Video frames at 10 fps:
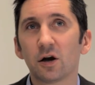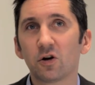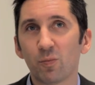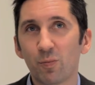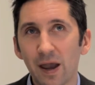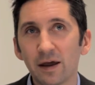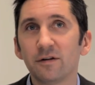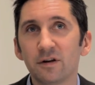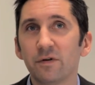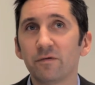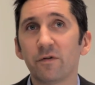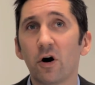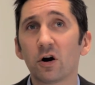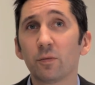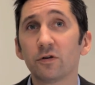a competitive
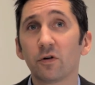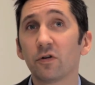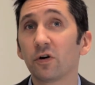environment on the